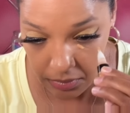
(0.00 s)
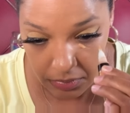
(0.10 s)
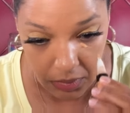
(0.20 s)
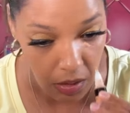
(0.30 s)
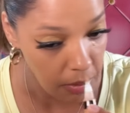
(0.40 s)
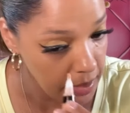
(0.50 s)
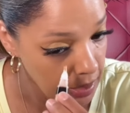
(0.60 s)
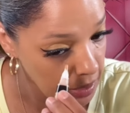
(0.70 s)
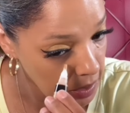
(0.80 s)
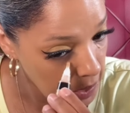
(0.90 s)
Oh man,
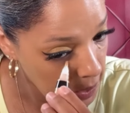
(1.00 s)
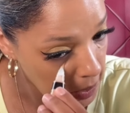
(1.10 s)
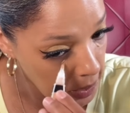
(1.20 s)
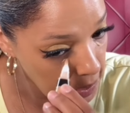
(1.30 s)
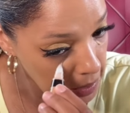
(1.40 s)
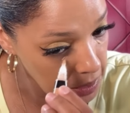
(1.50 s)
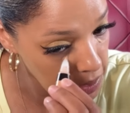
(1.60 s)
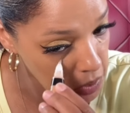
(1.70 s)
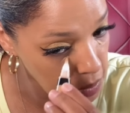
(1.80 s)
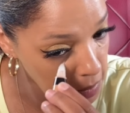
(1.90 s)
that's
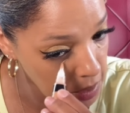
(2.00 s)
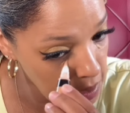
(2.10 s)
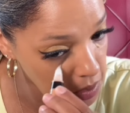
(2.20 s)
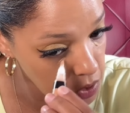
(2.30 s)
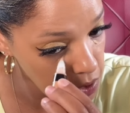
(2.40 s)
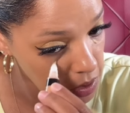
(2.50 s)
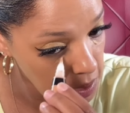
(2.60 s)
too much.